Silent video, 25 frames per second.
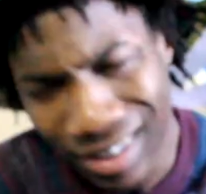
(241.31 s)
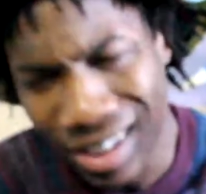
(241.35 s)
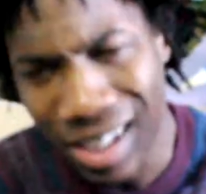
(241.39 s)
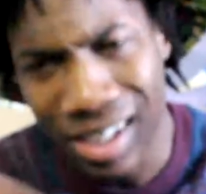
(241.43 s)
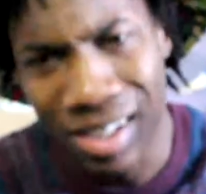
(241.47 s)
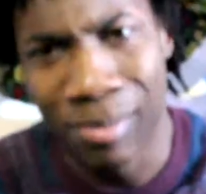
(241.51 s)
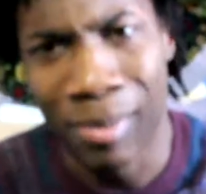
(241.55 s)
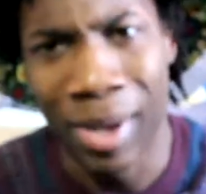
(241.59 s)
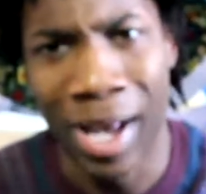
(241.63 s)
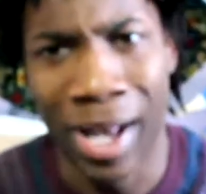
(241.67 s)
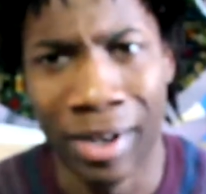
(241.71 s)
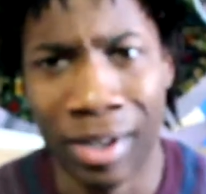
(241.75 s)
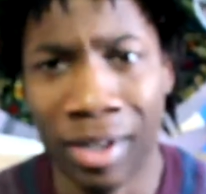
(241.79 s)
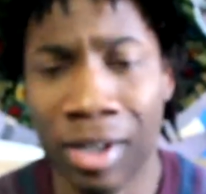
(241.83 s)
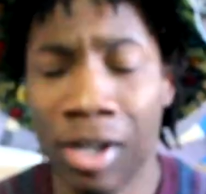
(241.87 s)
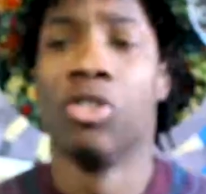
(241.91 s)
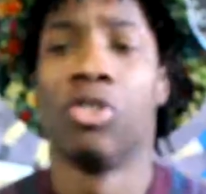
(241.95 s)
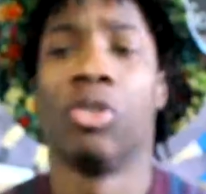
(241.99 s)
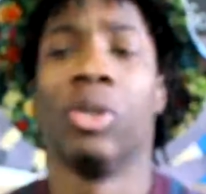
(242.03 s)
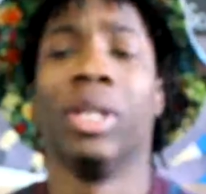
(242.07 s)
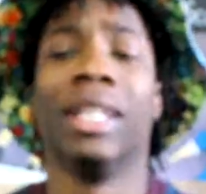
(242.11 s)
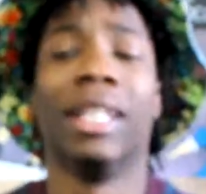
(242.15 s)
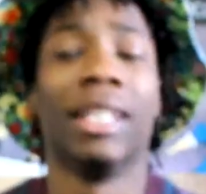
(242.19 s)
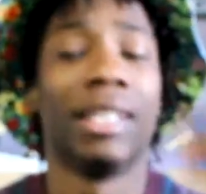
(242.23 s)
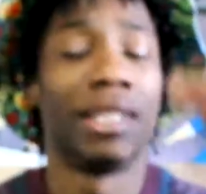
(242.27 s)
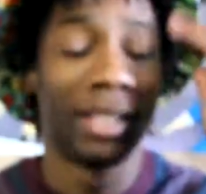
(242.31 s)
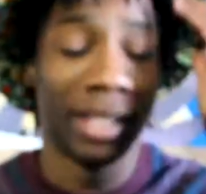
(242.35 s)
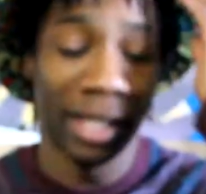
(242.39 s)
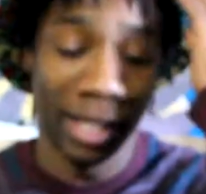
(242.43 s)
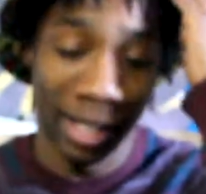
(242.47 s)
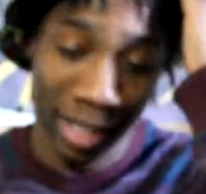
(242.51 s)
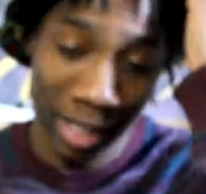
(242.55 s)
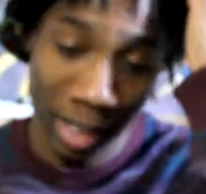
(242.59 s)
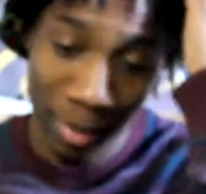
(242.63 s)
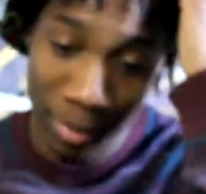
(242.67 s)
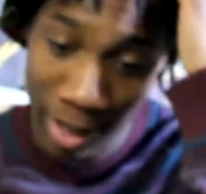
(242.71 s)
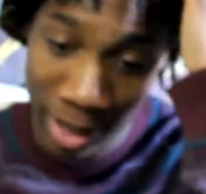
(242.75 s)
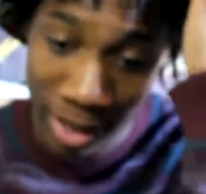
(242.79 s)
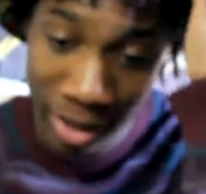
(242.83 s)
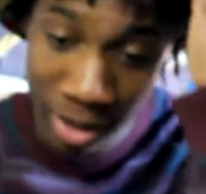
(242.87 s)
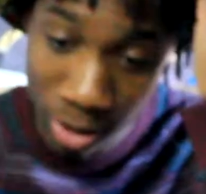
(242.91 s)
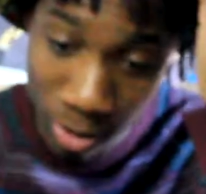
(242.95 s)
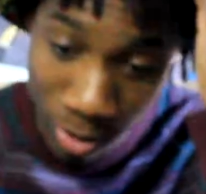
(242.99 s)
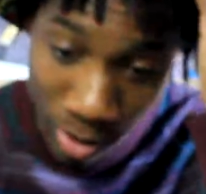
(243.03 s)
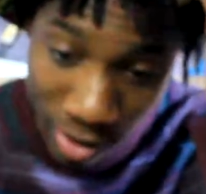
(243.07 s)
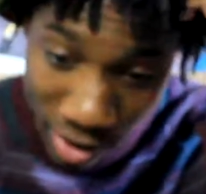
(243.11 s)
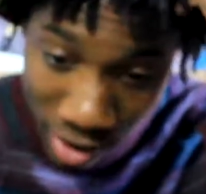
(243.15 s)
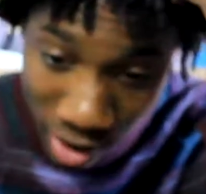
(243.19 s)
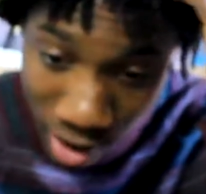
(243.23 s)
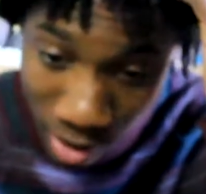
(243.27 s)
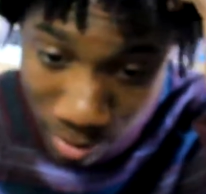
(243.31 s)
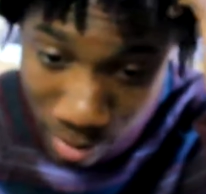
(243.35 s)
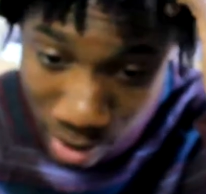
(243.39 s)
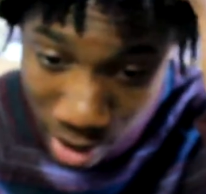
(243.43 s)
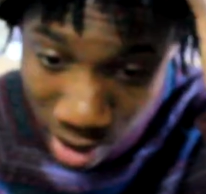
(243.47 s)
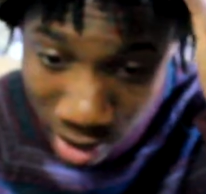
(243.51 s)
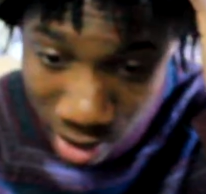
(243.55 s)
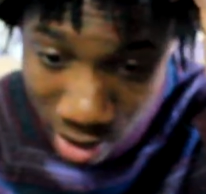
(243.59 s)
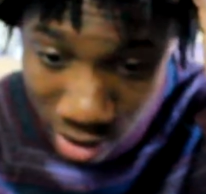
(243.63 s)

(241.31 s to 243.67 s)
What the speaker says: Doesn't matter. So he gets there, and I'm like, yo, what's up, man?